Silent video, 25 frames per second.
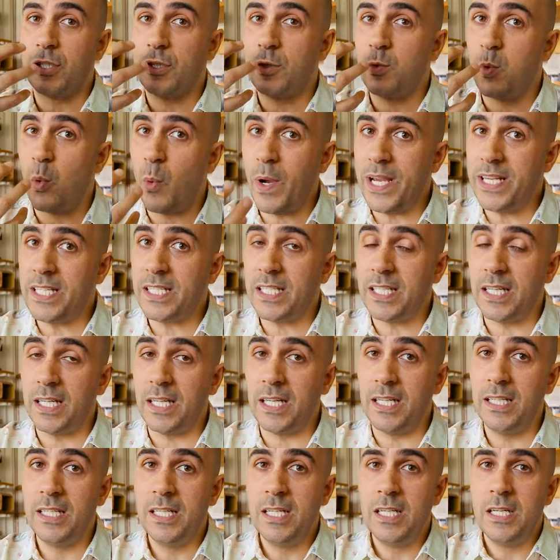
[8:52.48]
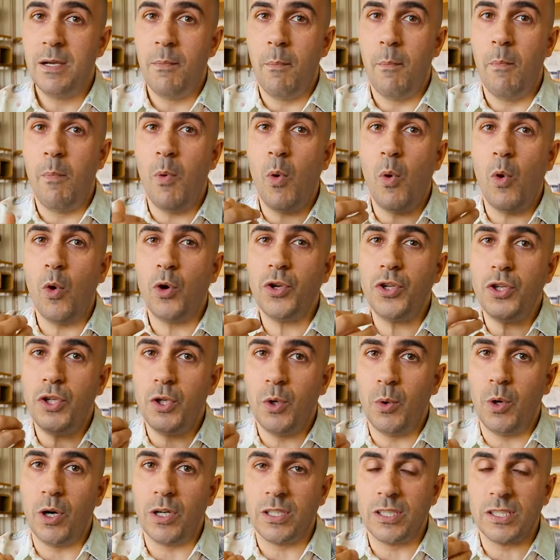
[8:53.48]
sweeter, more
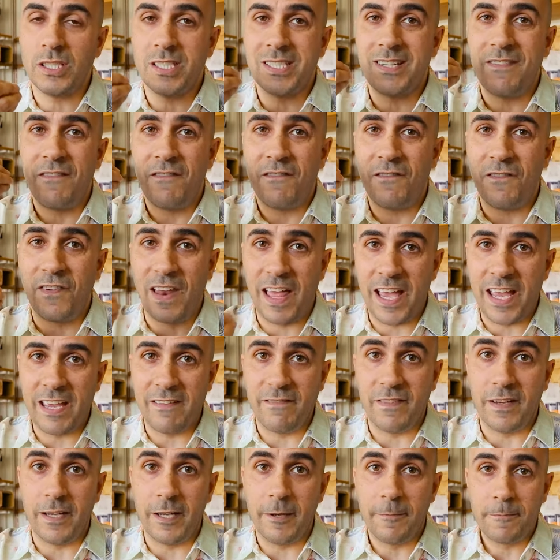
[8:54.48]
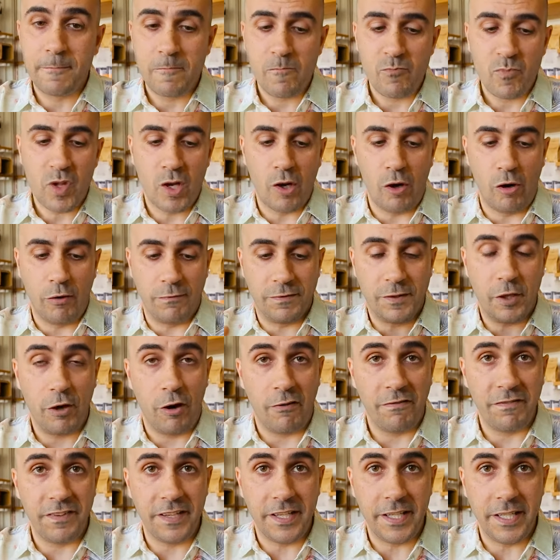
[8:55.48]
nuanced flavor of
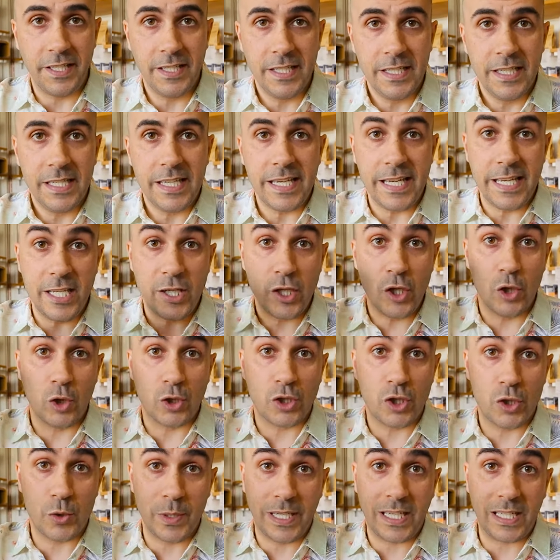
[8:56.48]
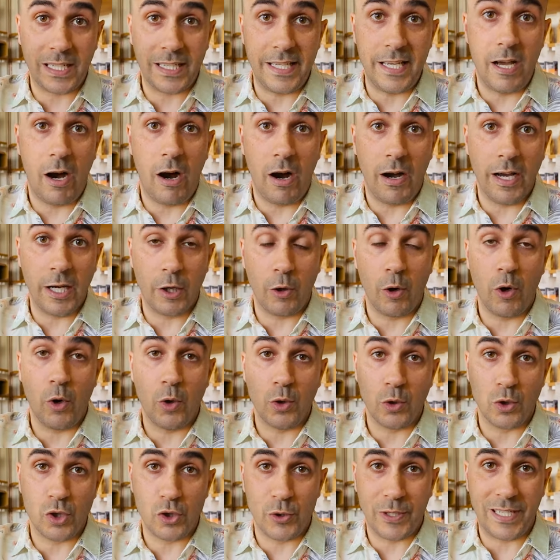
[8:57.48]
coffee in your strictly
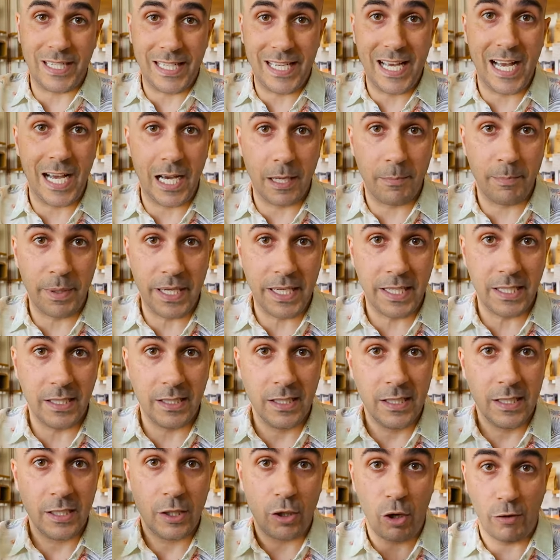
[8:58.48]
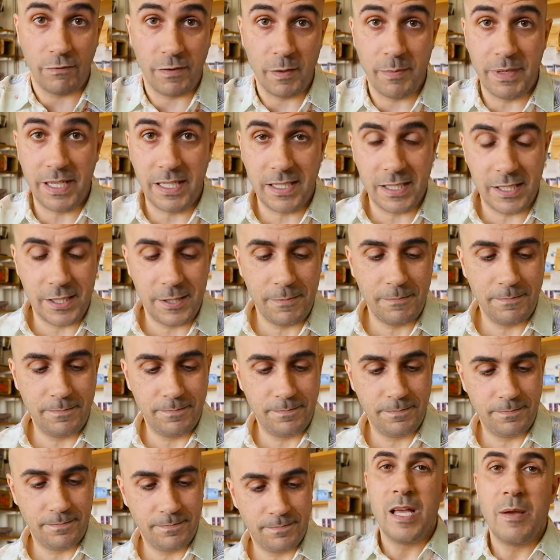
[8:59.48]
high-grown or strictly hard bean coffee beans.
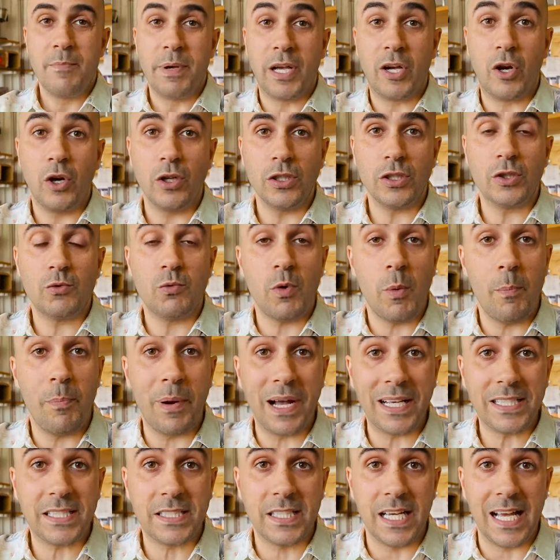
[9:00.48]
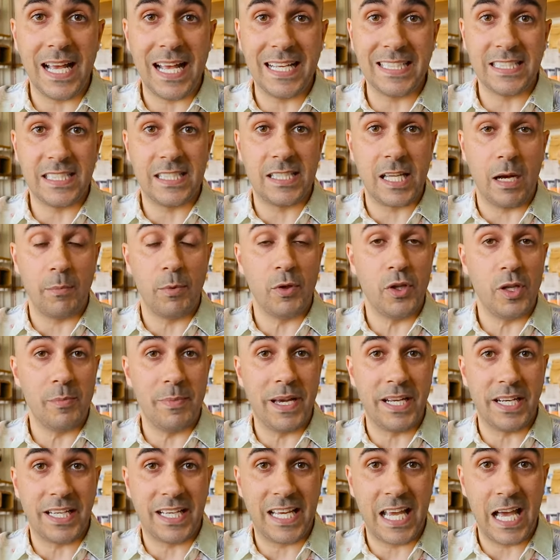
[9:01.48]
Because Robusta has double the
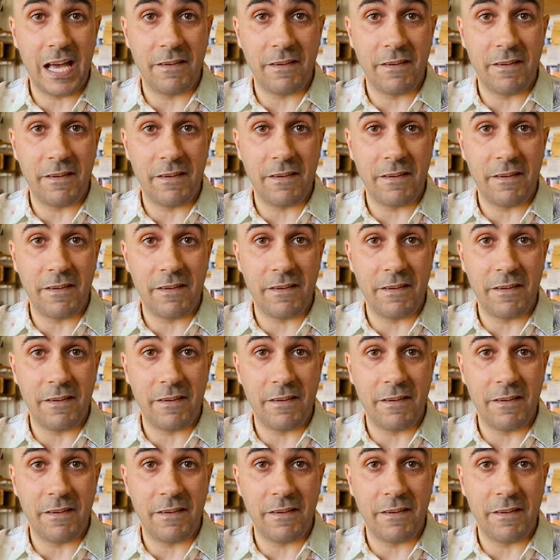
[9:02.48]
amount of